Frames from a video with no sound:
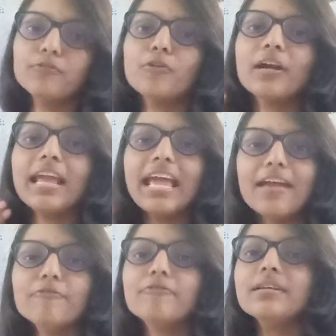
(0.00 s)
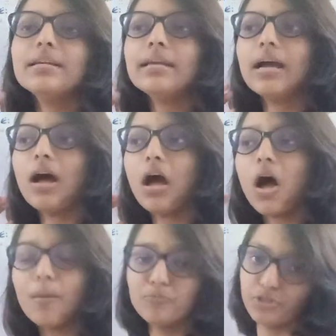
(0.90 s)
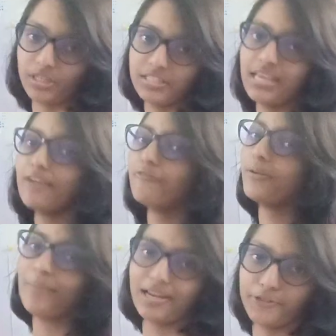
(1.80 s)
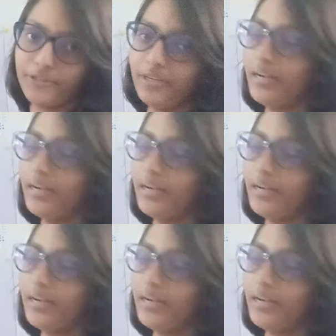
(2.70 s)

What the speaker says: for every object, every matter.